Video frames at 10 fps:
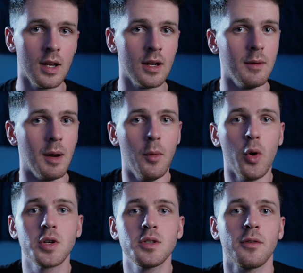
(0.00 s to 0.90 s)
emotions
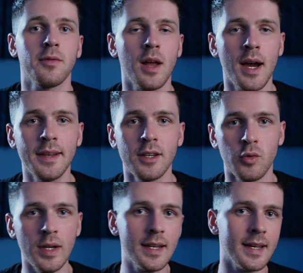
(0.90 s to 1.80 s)
are flying, greed
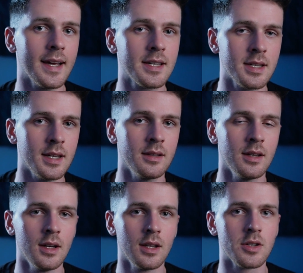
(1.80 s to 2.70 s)
kicks in,
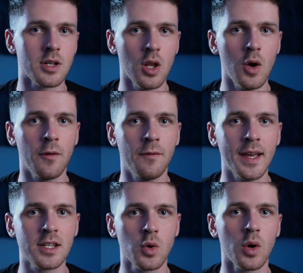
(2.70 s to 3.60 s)
there's a lot of things
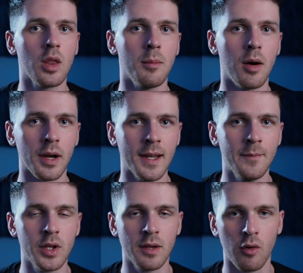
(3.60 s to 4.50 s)
going on in the market. You have to
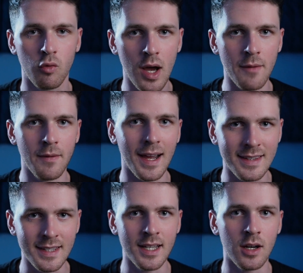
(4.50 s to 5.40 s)
have a rough
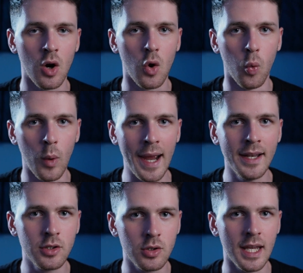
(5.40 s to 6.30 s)
idea when to
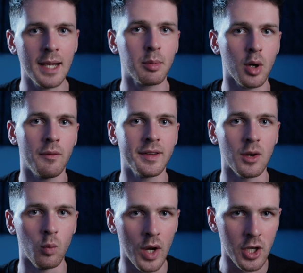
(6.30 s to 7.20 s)
take profit and
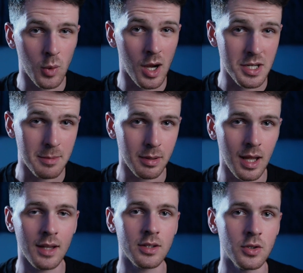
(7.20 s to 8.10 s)
when you actually plan
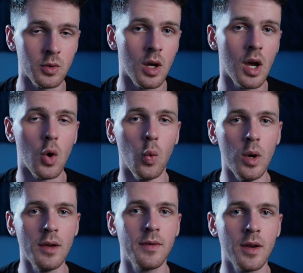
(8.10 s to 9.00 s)
to with
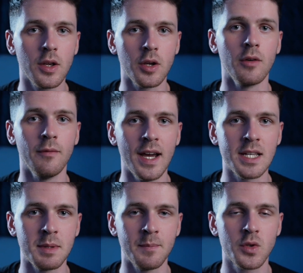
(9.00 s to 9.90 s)
your investment.
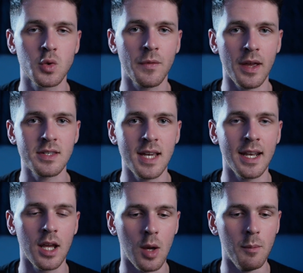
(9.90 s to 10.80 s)
So with that said,
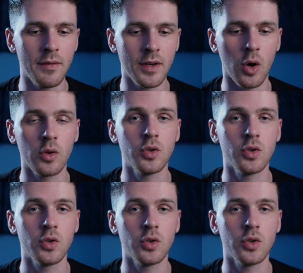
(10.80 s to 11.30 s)
moving on to